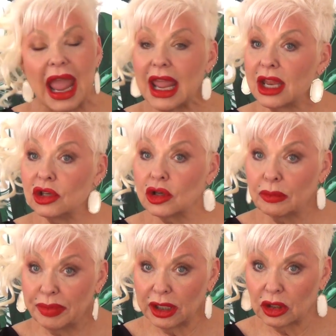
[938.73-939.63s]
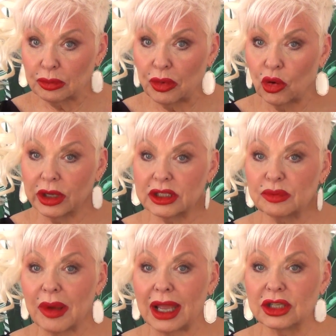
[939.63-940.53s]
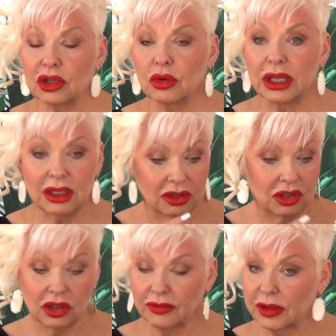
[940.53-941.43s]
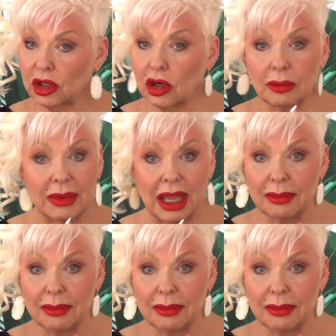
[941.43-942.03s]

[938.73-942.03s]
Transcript: and you'll build points by doing juvederm